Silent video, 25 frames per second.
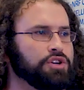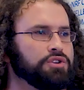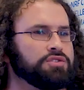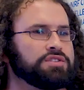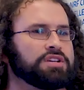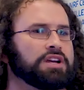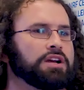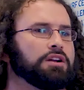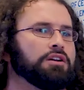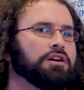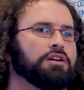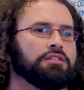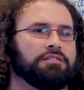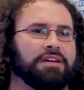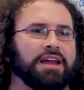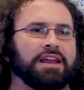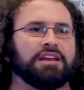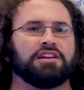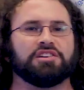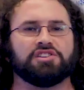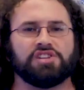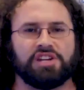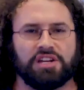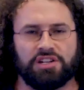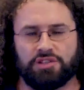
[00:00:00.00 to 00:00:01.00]
using a lot of
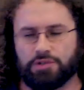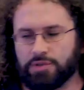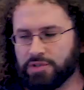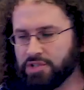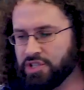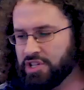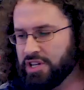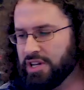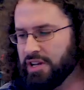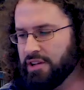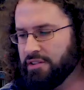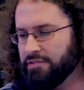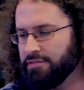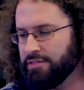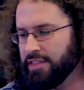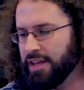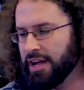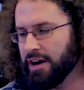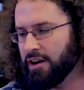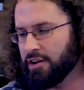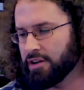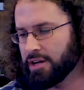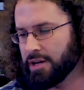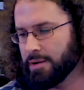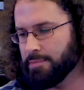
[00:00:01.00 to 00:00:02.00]
energy to achieve
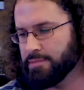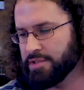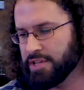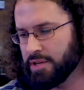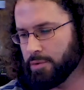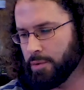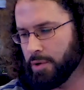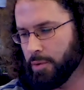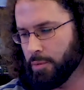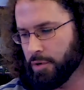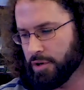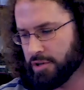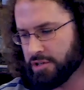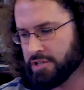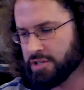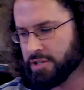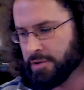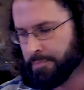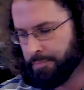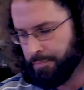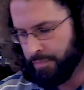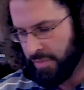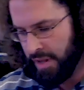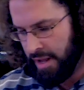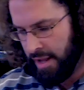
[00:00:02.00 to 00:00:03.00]
the outcomes that we
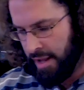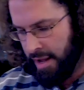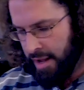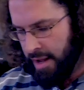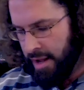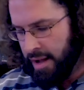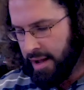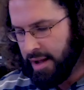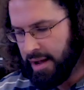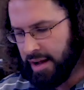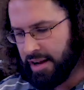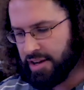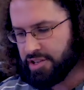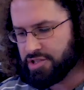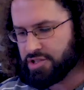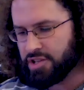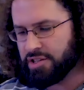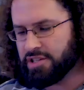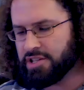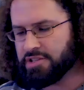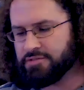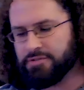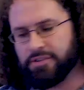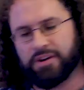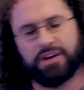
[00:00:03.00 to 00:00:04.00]
want. And it's
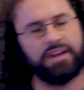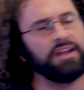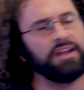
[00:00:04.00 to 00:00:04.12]
got this